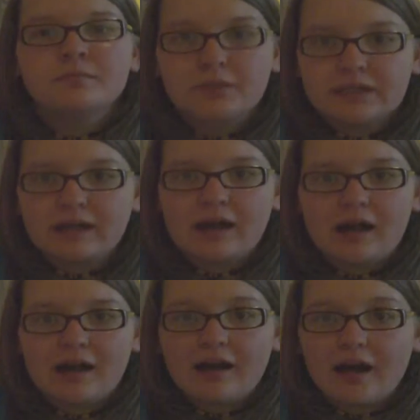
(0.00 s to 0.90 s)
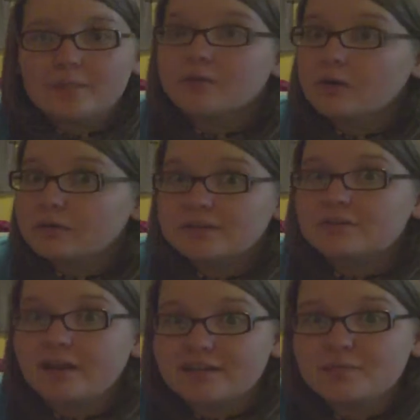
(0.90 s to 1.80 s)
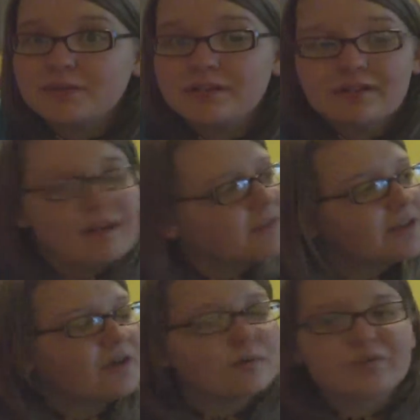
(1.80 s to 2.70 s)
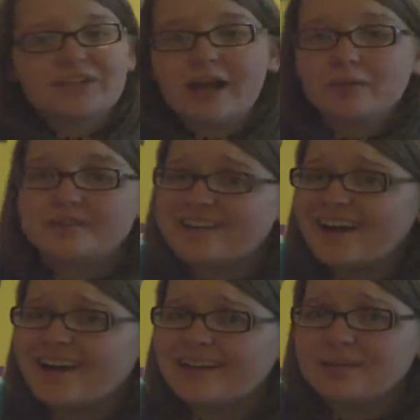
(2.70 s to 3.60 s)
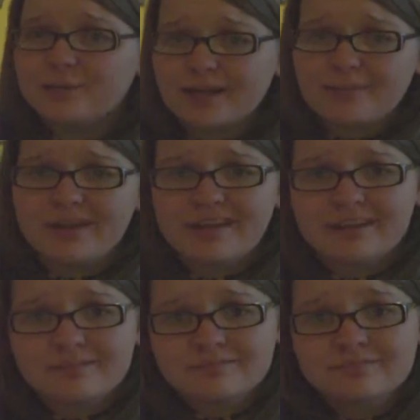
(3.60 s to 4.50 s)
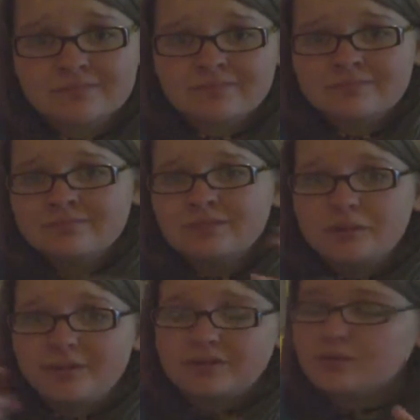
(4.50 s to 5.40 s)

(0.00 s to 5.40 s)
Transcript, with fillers: but yeah, I'm going to try spinning and then hopefully I will dye what I make with